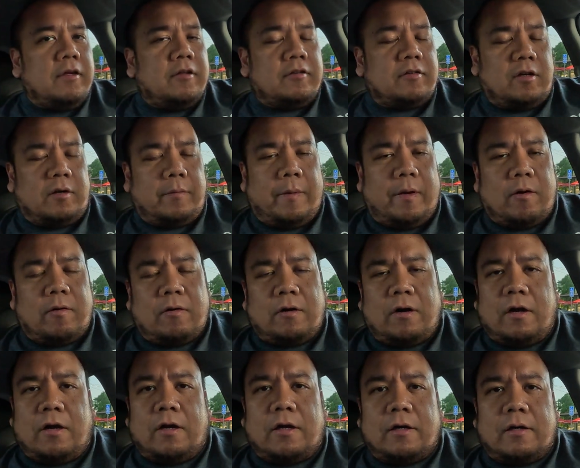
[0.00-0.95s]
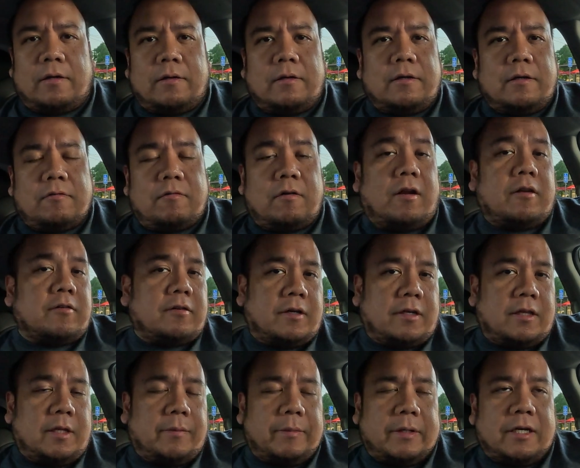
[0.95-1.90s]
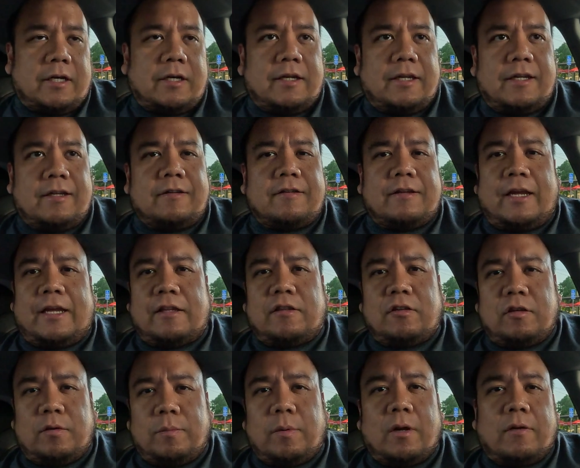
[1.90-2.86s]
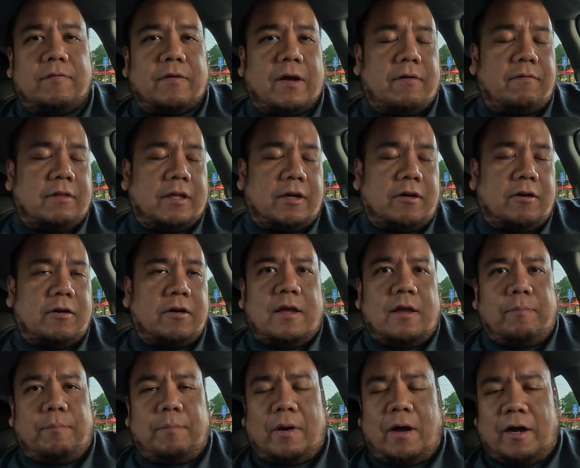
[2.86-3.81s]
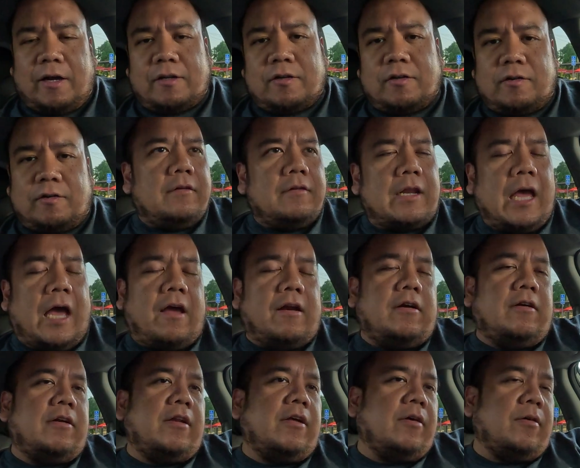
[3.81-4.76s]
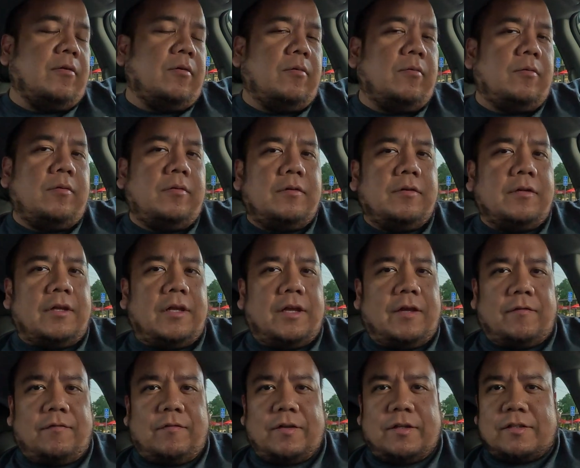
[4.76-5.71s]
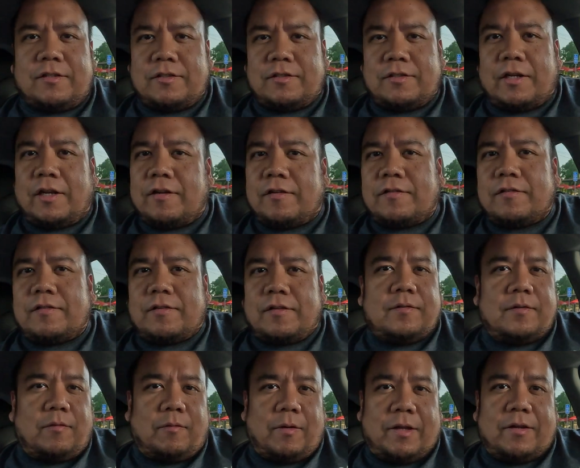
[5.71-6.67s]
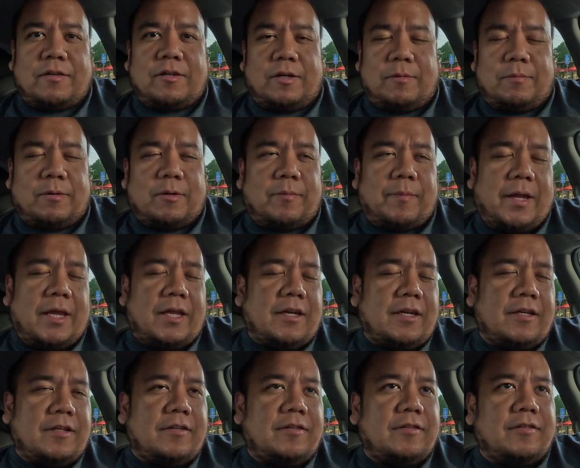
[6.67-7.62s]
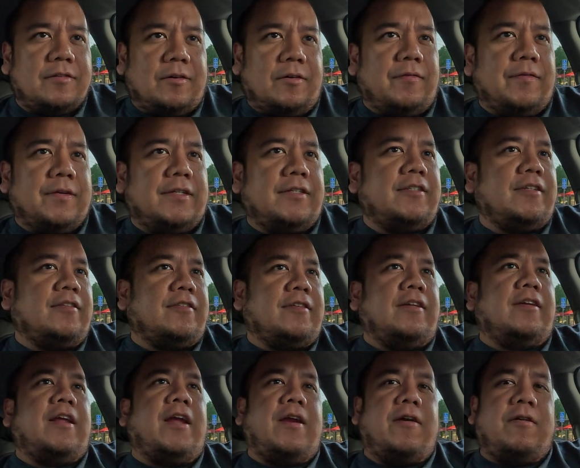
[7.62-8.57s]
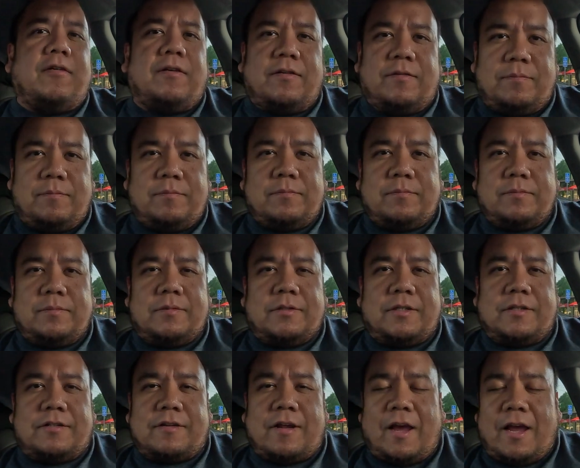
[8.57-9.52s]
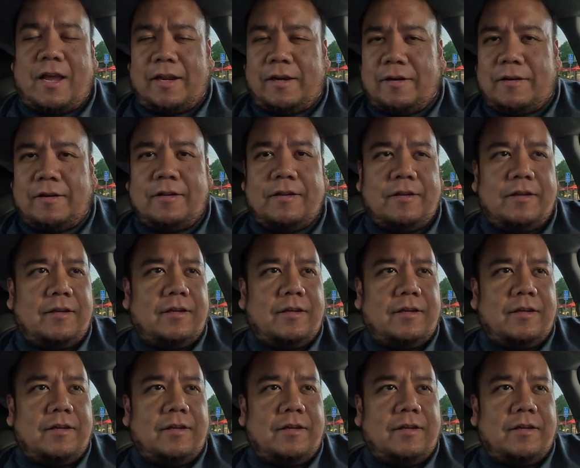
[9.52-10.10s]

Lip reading: So the motor on Crosstrek Limited is a 2.5 liter boxer. Now, I don't know if it's just the way Subaru made it, or if it's just inherent design